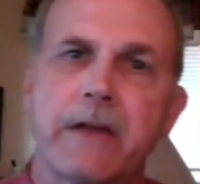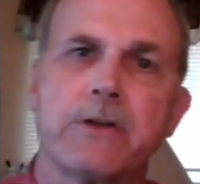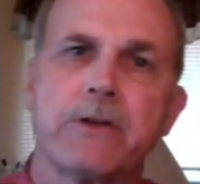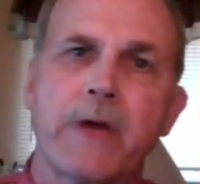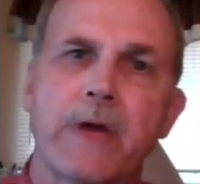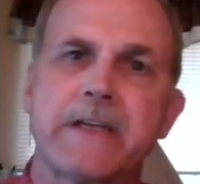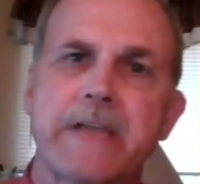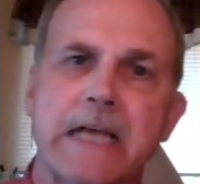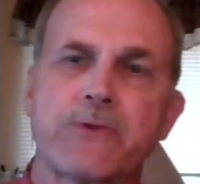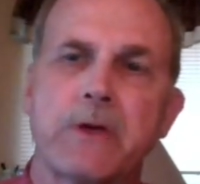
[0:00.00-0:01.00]
to the great
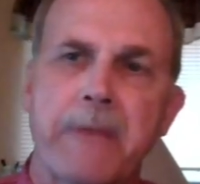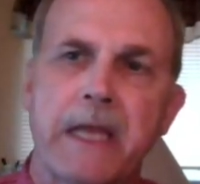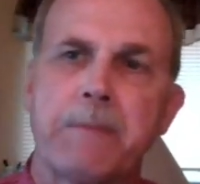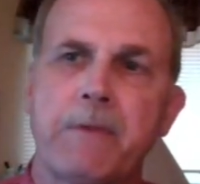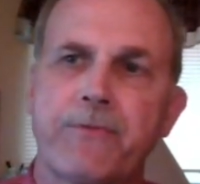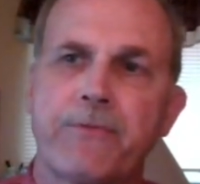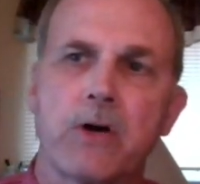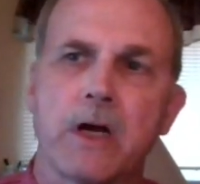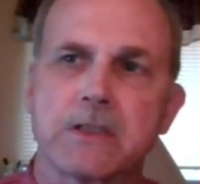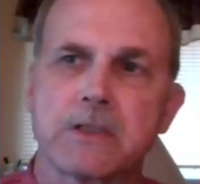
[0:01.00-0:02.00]
task remaining before
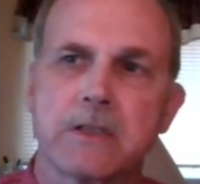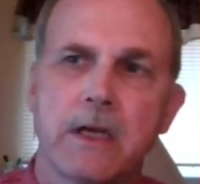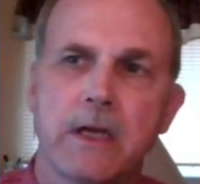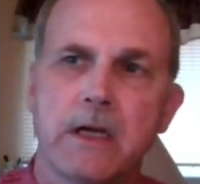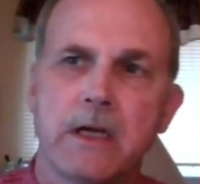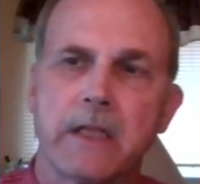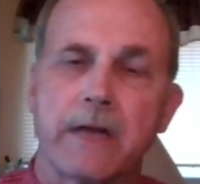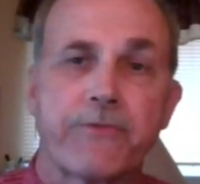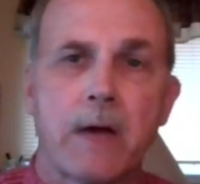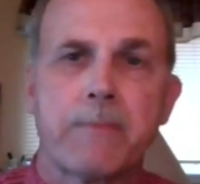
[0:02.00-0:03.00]
us, that
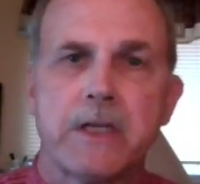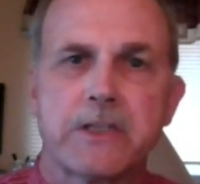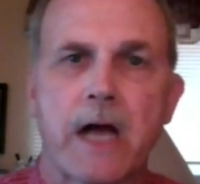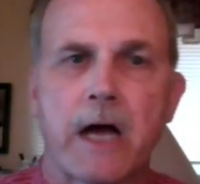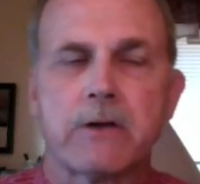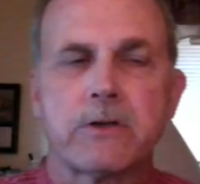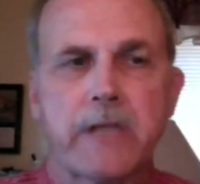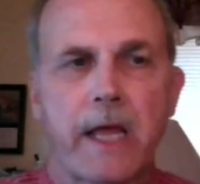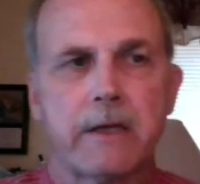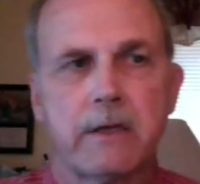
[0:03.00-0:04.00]
from these honored
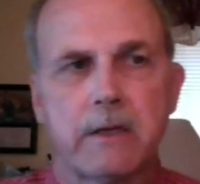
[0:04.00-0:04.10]
dead